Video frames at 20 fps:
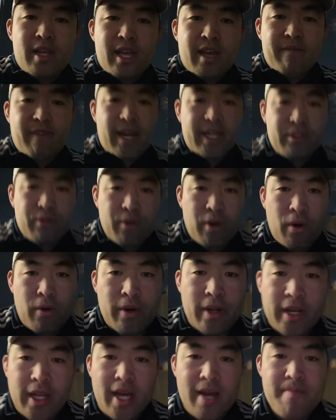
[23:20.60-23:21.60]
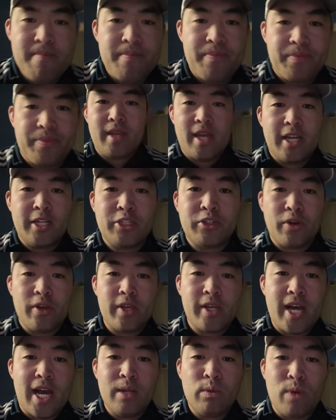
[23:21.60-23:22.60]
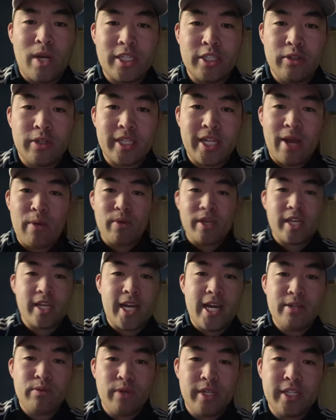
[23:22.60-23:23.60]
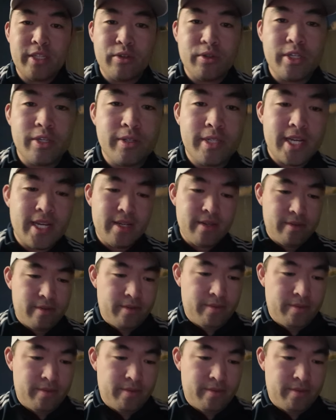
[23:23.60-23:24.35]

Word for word: If I do hold it up and show you guys what it looks like when you guys really do use it.